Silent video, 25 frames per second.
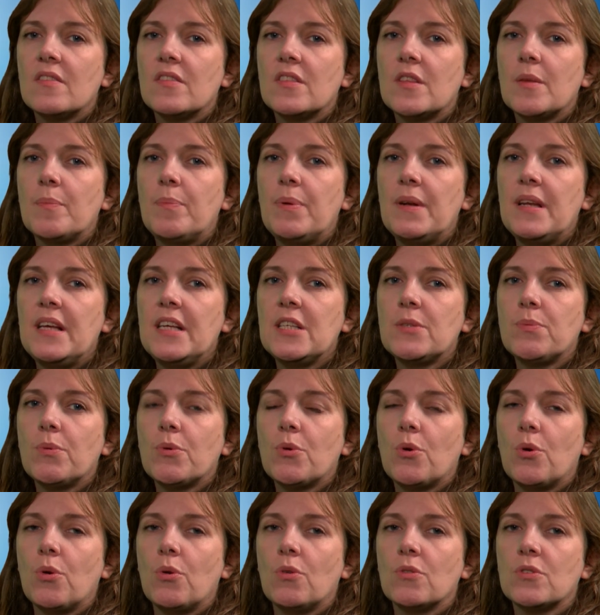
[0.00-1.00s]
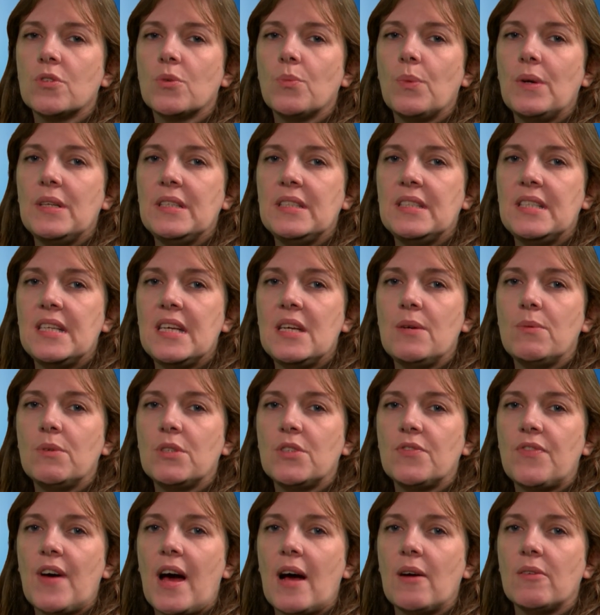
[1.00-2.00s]
the police were called when D
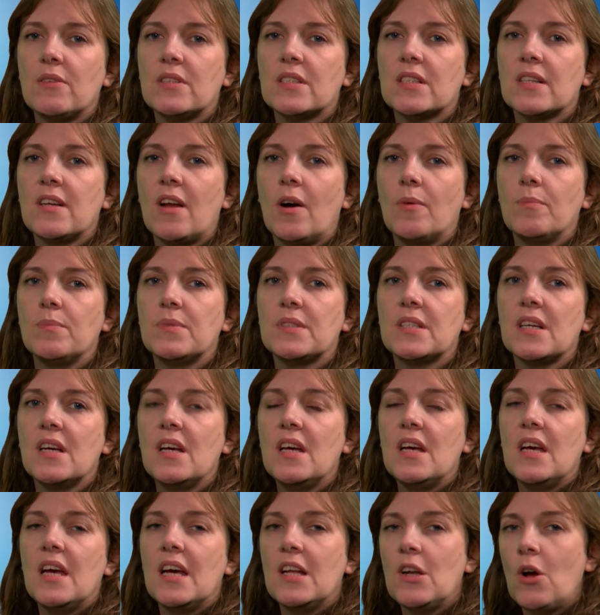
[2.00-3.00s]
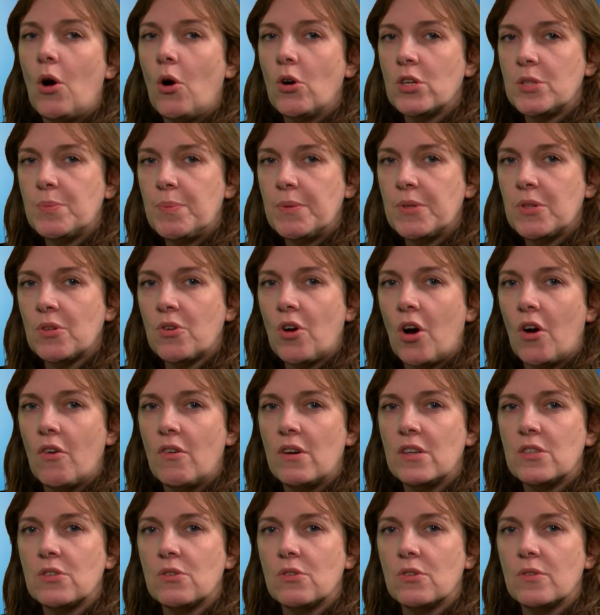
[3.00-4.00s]
was found slumped in a hospital
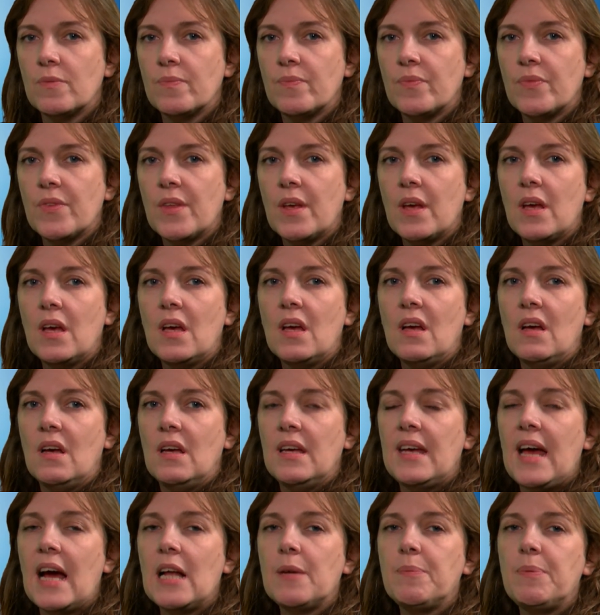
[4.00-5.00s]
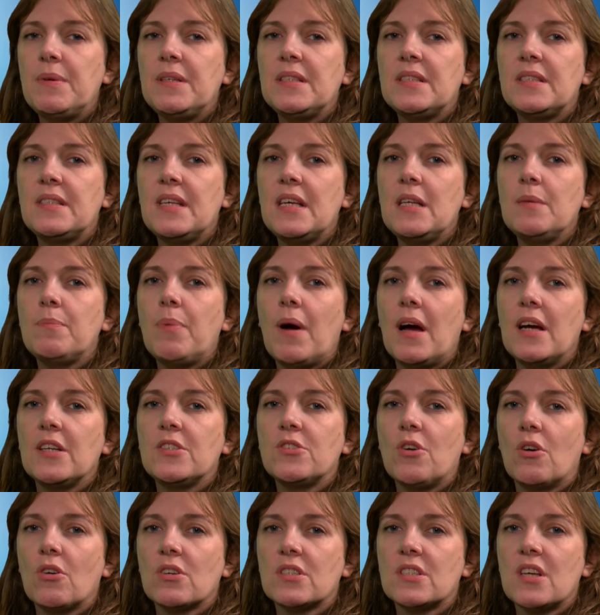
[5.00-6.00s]
corridor. He had been seen by a
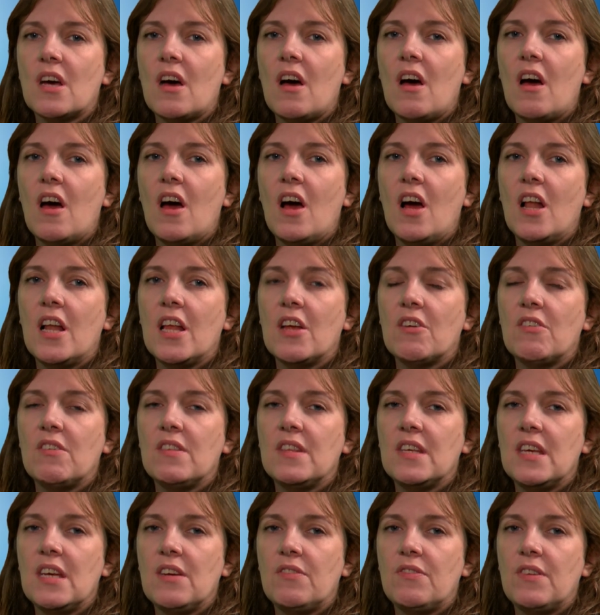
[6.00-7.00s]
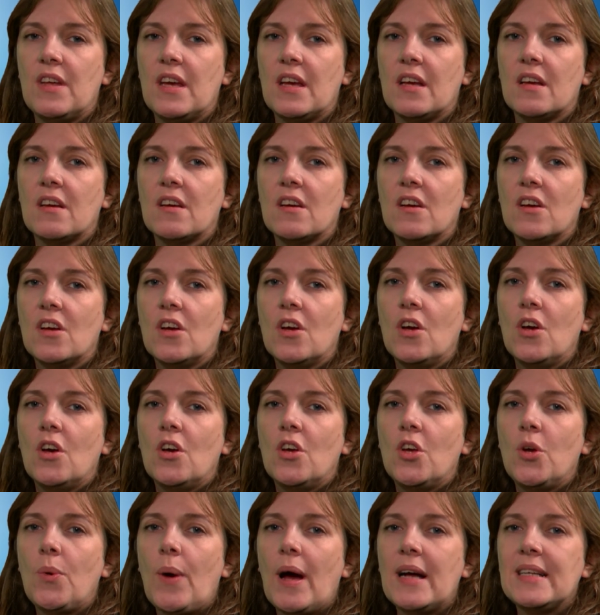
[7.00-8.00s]
doctor earlier in the evening,
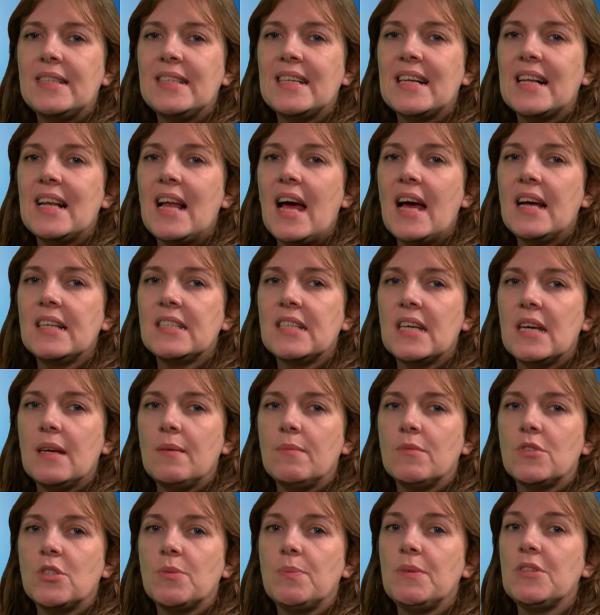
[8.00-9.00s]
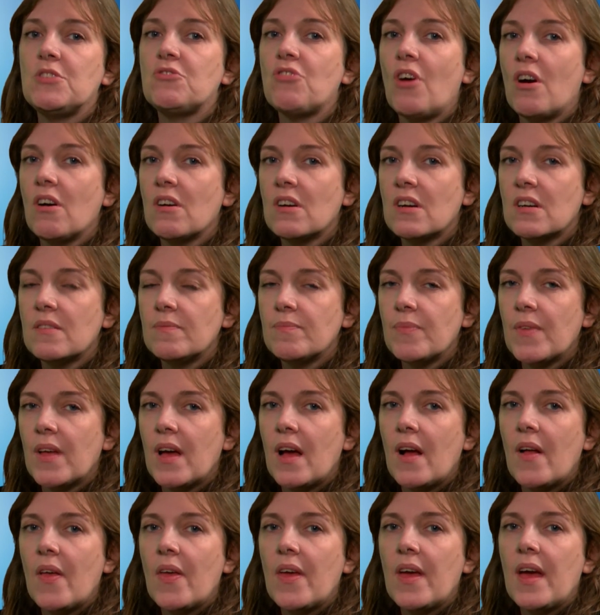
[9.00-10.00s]
who had declared him to be drunk
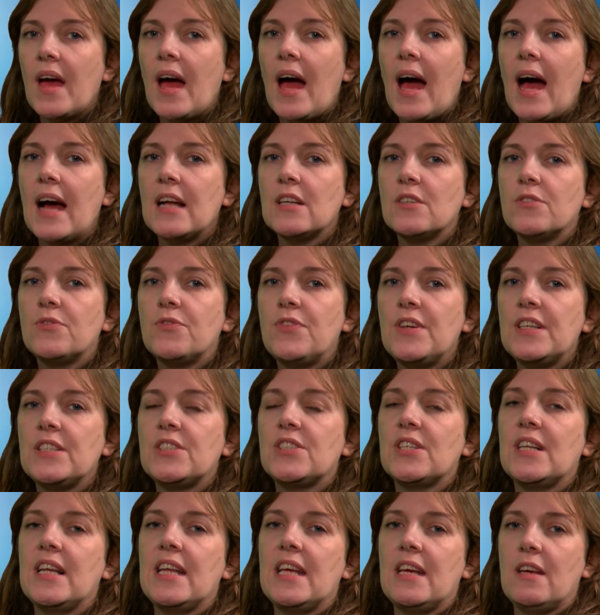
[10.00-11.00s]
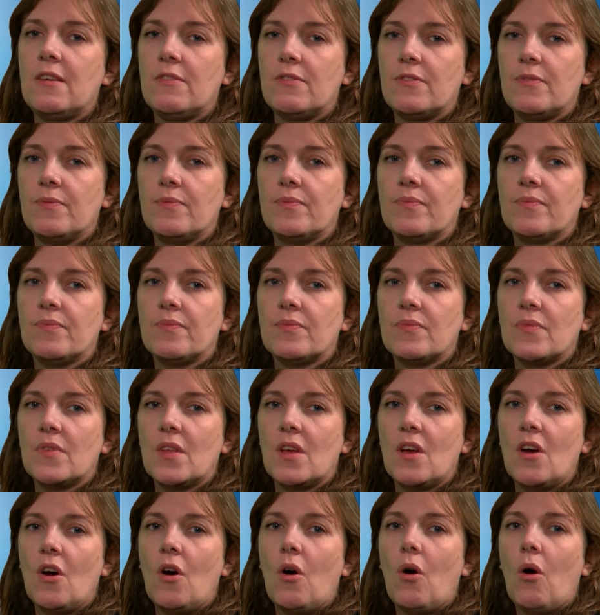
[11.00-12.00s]
and fit to leave.
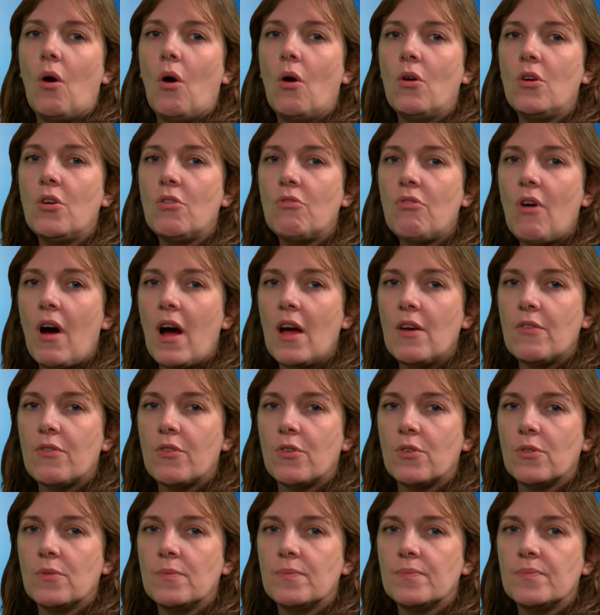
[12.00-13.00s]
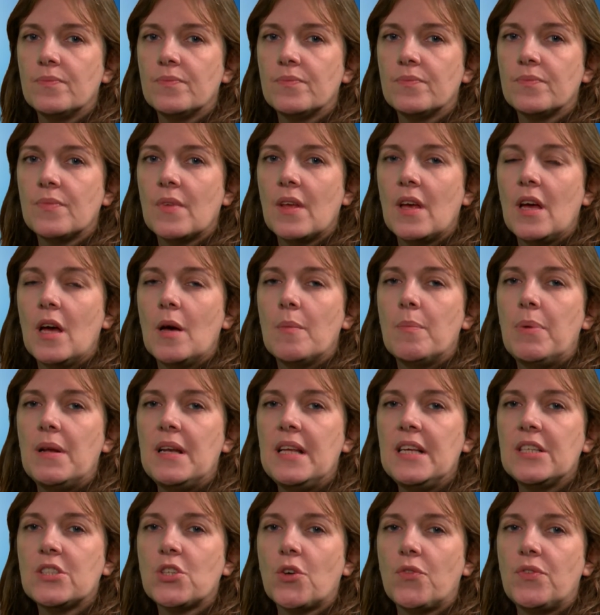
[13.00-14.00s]
On arrival,
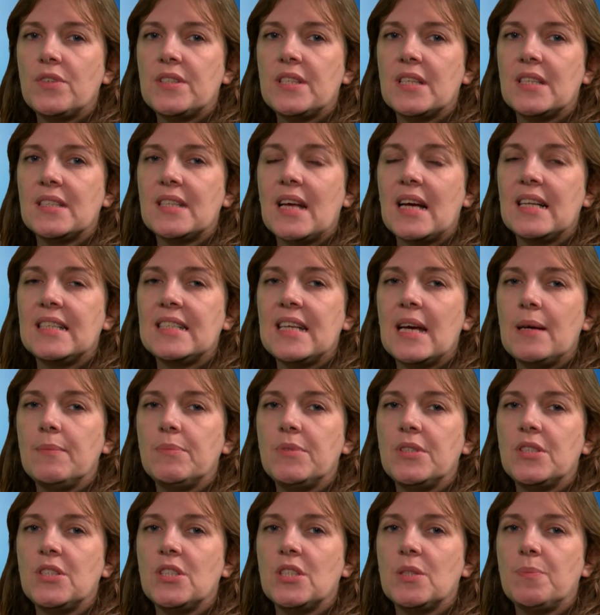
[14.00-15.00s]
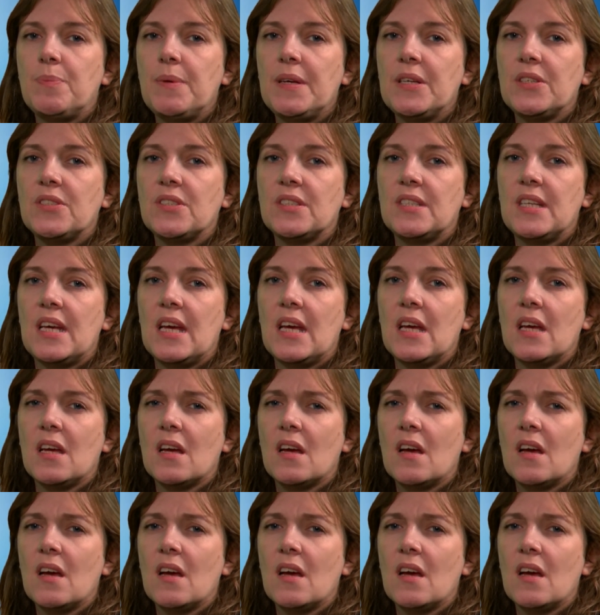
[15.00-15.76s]
police officers attempted to speak to D,